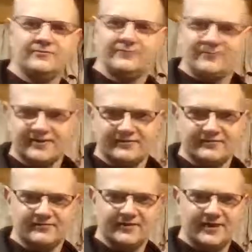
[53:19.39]
I if I get
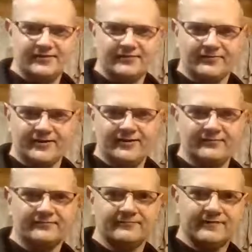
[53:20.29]
the angle right
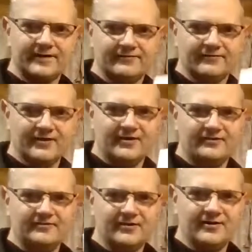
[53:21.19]
without the
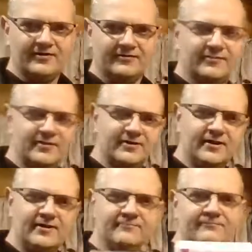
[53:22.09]
light glare, but
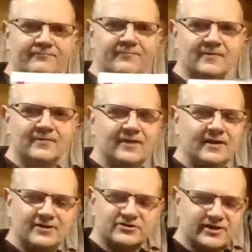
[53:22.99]
yeah, Yi
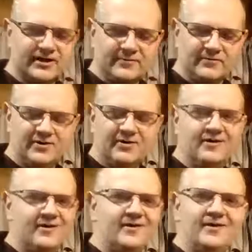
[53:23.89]
action camera.
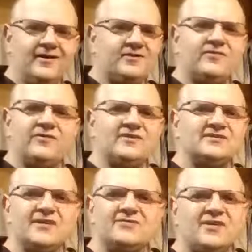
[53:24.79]
It's
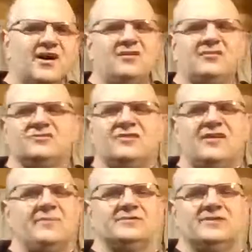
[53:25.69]
$57 on
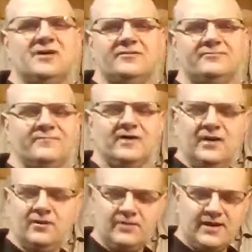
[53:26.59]
Amazon you
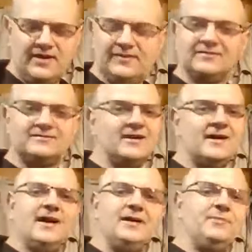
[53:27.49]
know, and it does
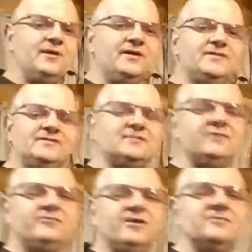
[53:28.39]
1080p,
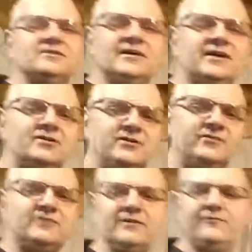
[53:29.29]
60 frames a second. You've
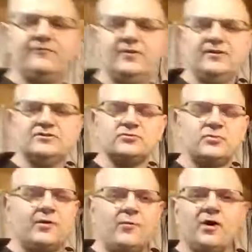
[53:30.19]
seen the footage. It's
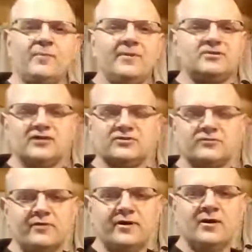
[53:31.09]
what I wear on my
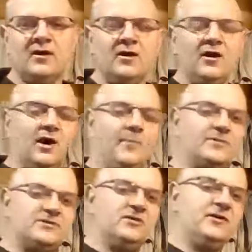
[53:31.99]
chest rig up
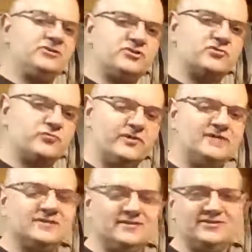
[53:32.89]
until I just
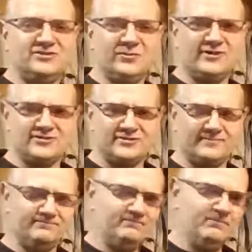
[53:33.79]
recently switched
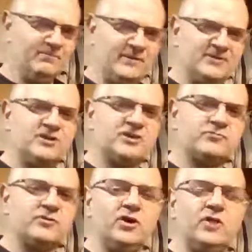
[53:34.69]
my
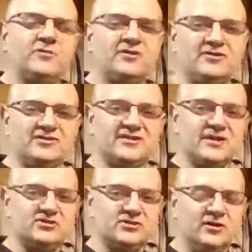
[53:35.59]
chest rig over to the
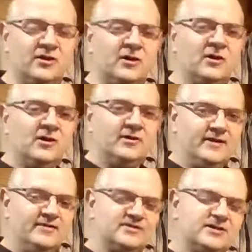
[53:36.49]
session.
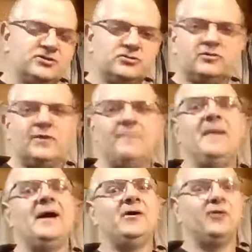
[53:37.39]
Now the session will come
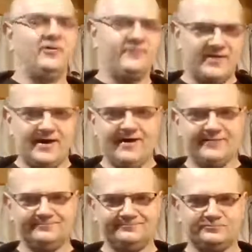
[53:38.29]
back off of that
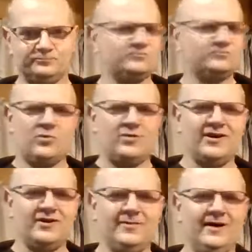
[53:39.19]

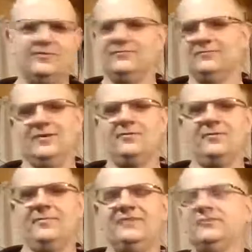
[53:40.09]
$20 mount. I'm going
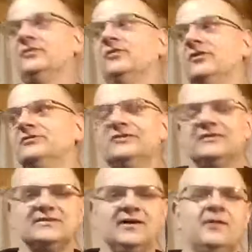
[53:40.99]
to basically toss it to
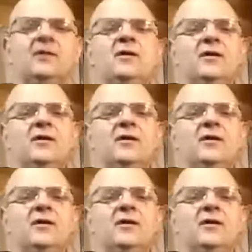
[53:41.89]
the side.